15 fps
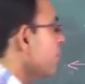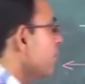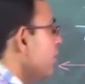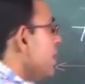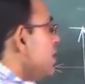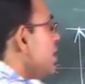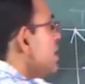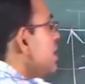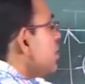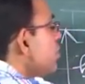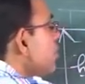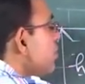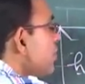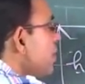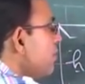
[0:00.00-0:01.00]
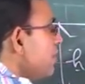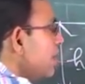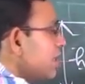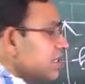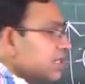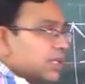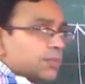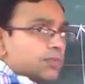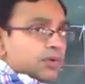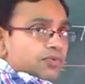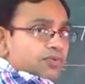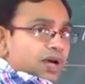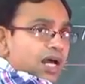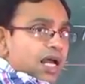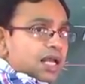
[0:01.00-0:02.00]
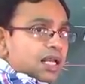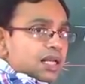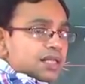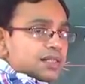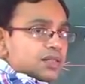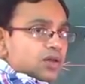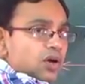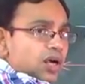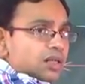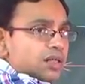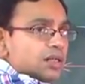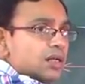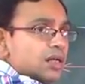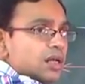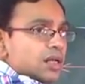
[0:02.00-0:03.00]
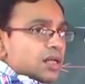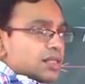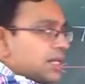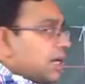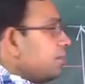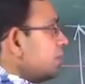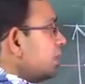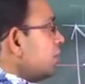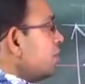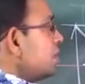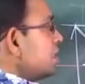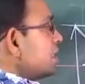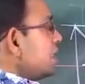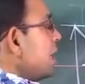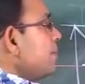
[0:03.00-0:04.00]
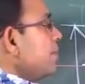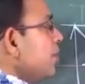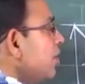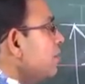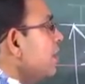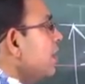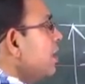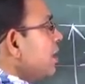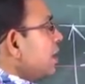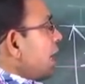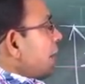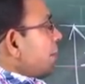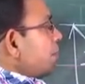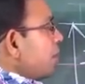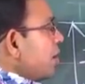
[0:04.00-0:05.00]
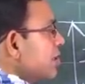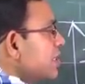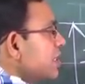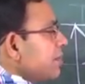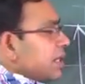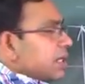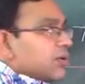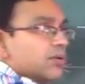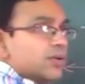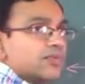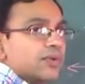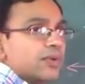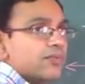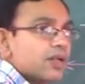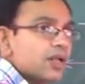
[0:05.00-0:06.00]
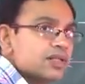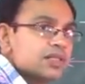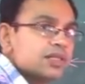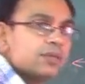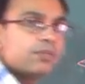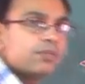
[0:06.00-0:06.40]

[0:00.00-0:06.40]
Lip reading: when this uniform velocity profile is not something which is abnormal. Approximate uniform velocity